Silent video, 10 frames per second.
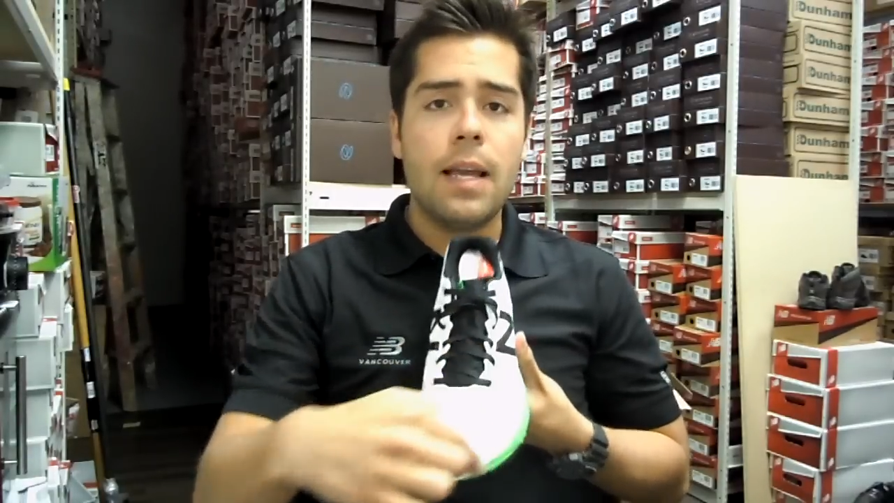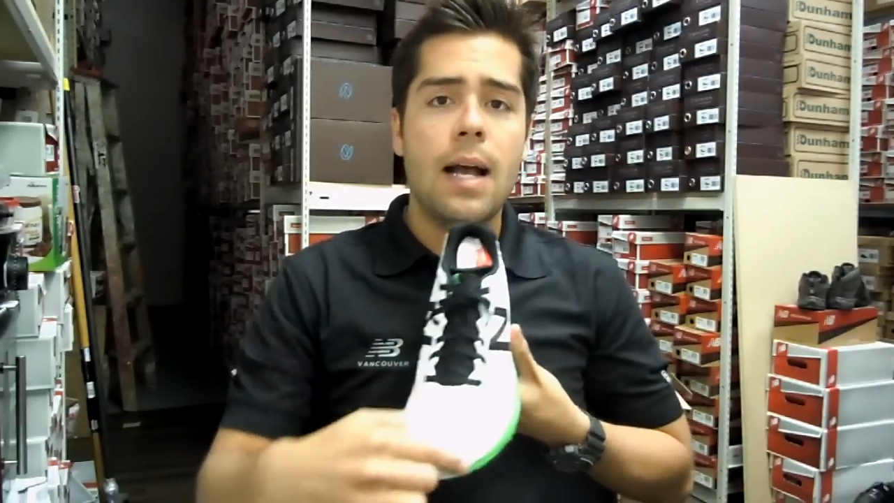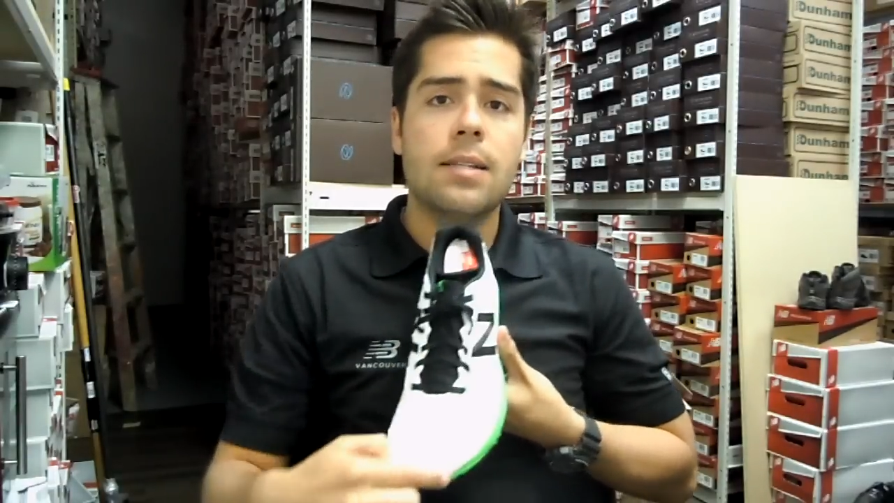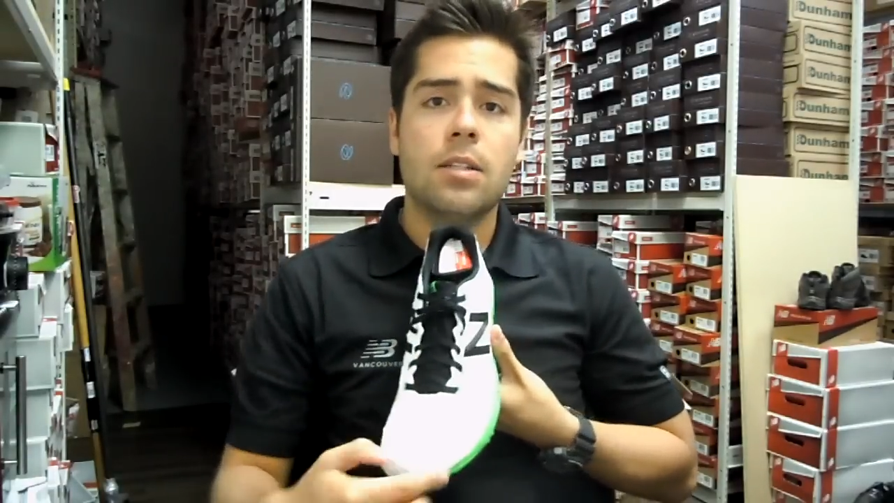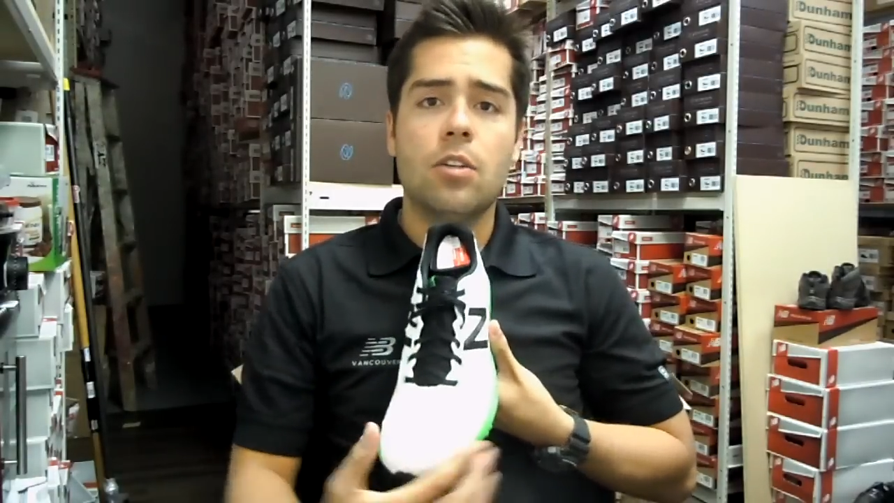
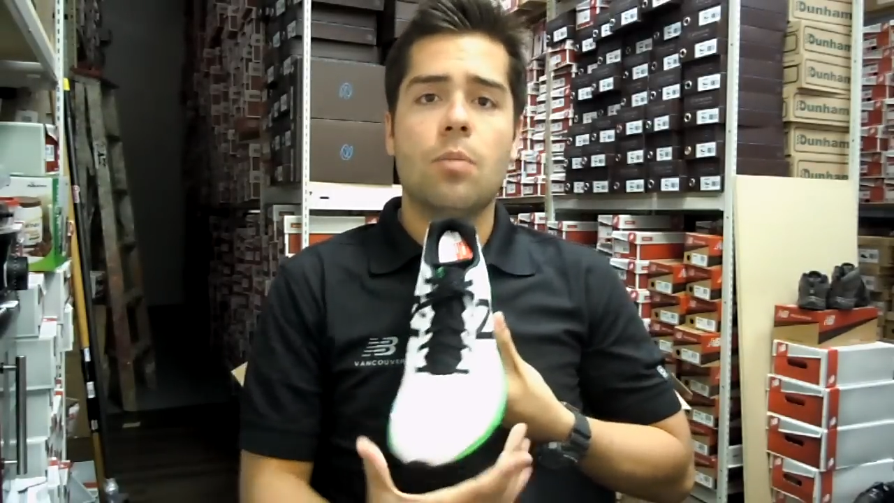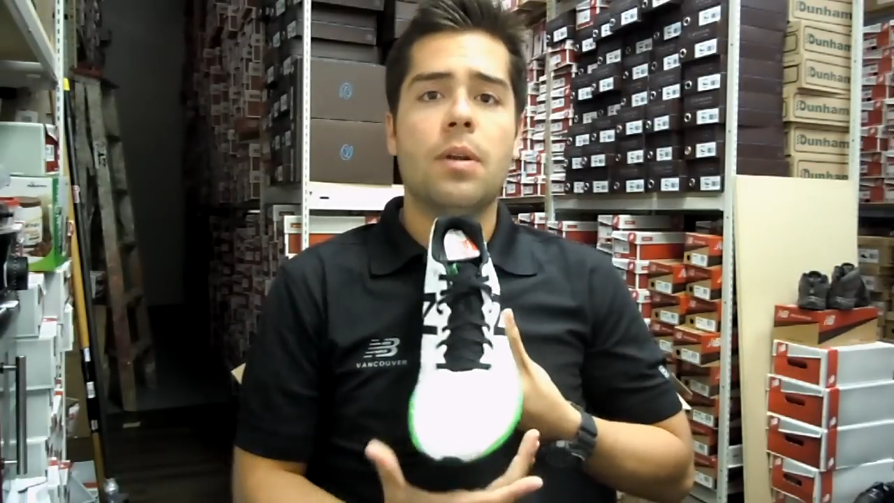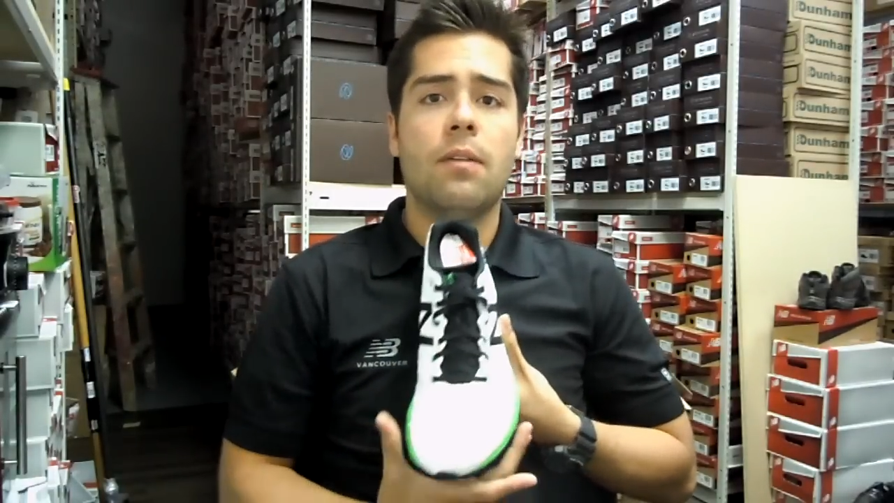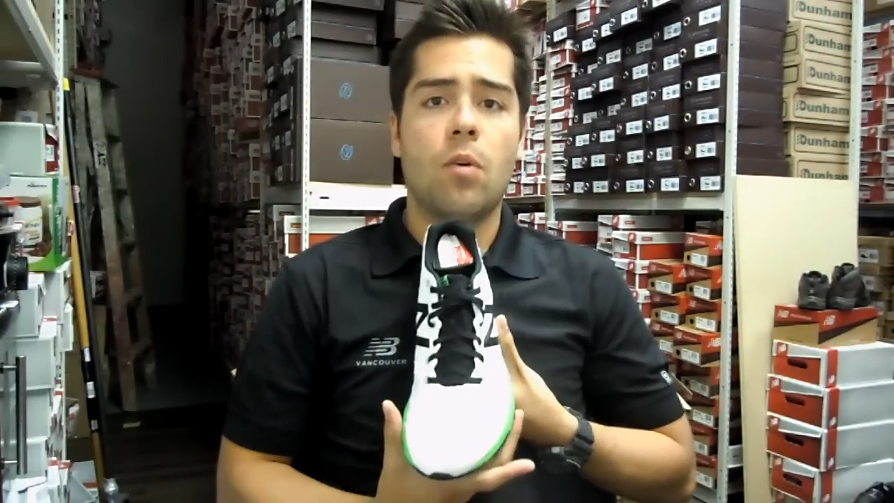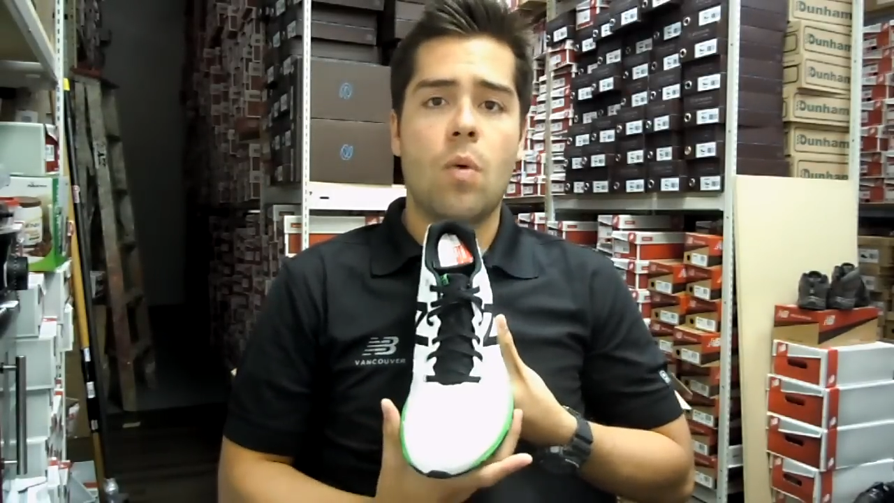has a little
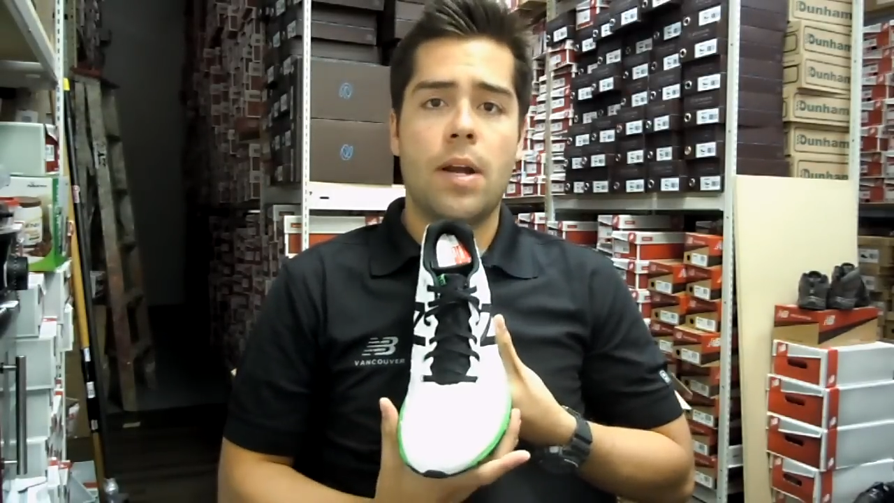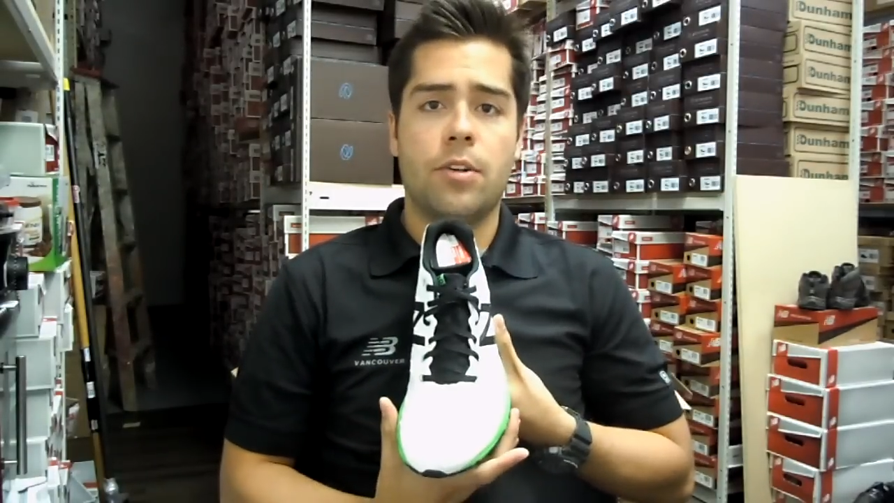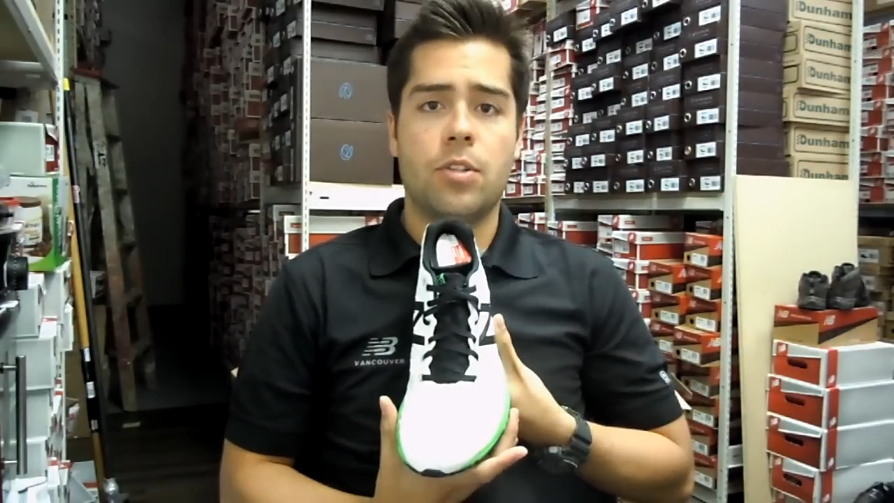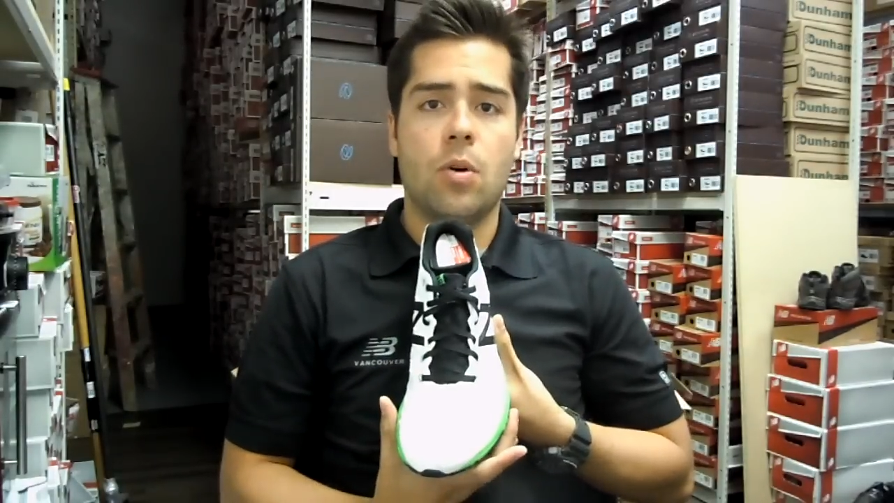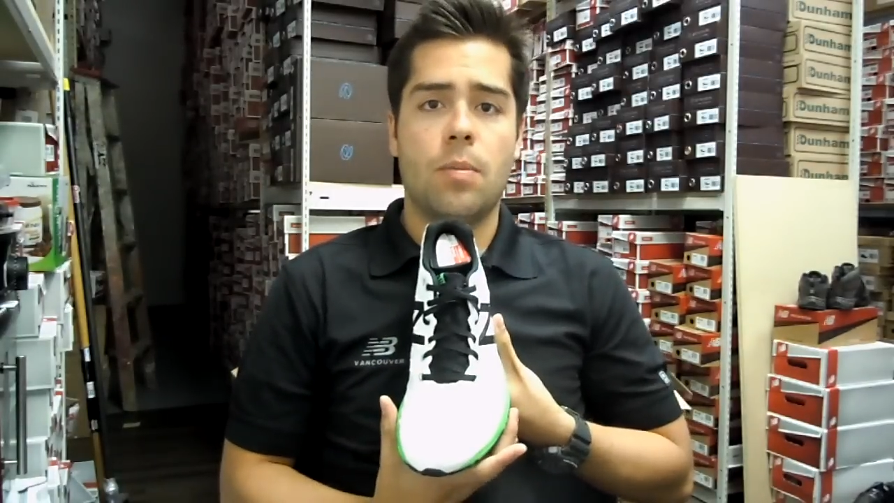bit of a
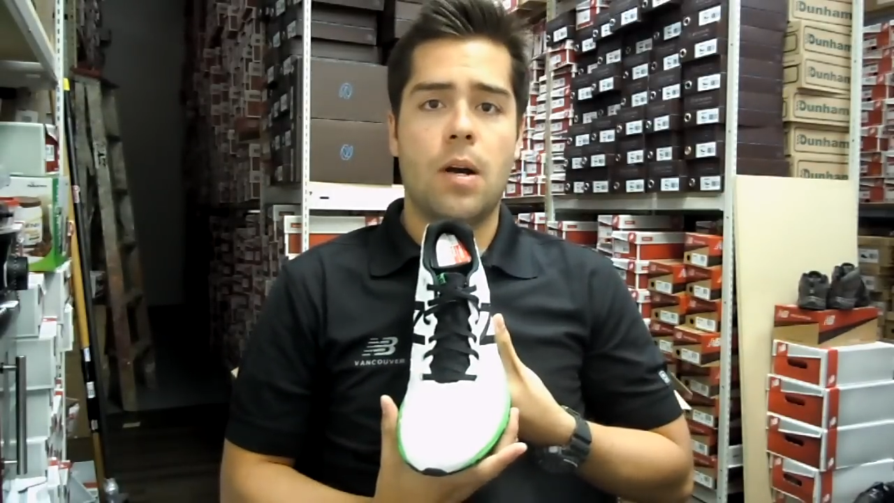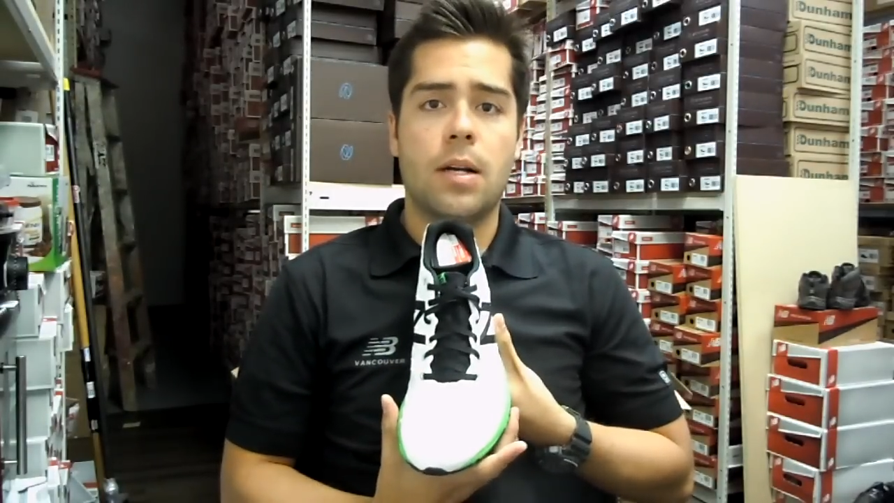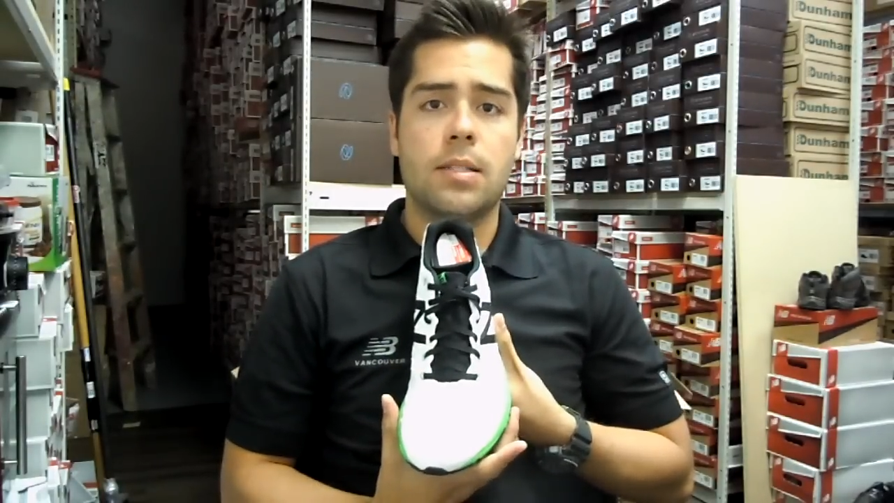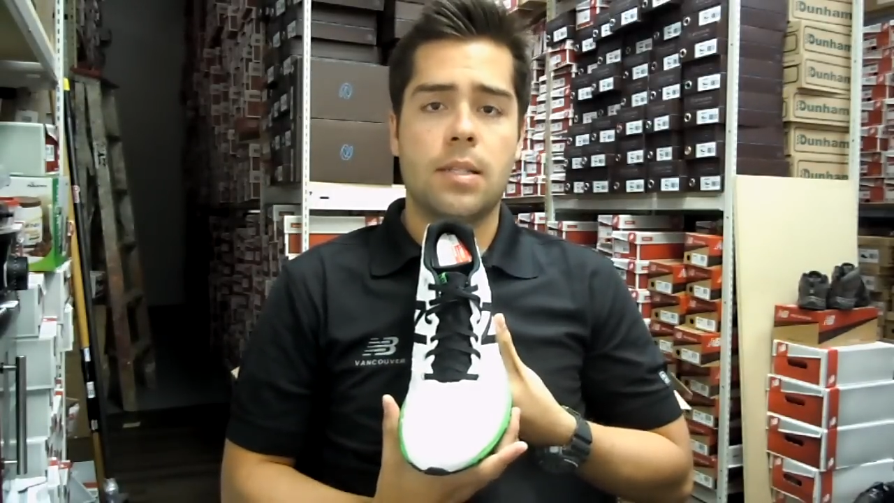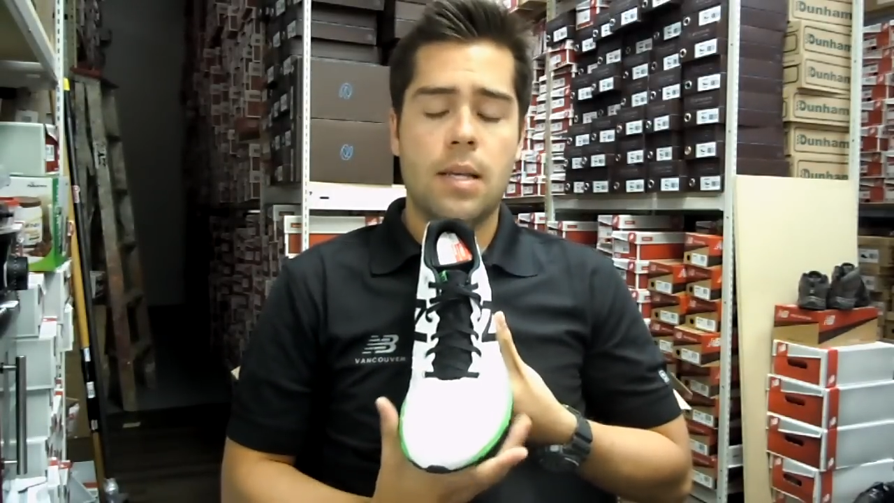wider toe
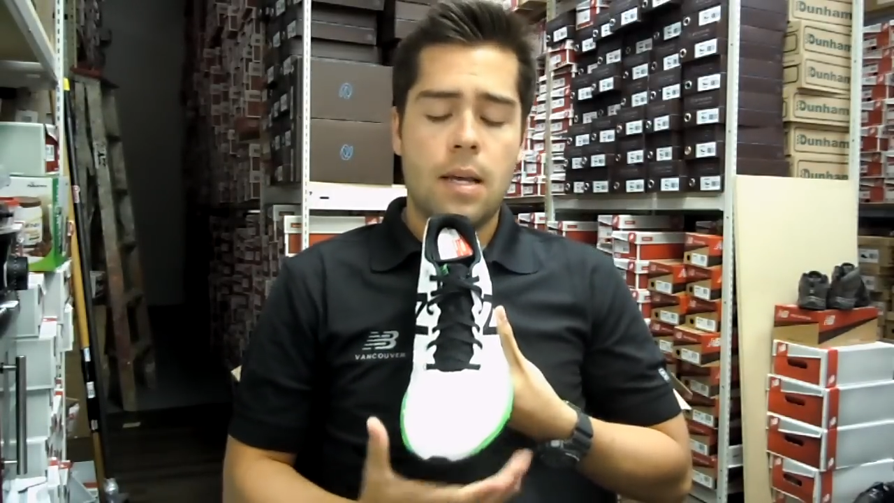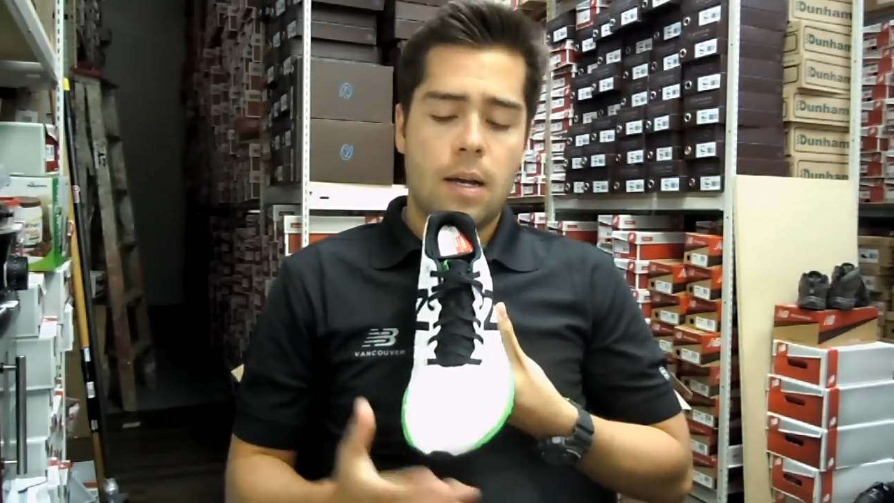box.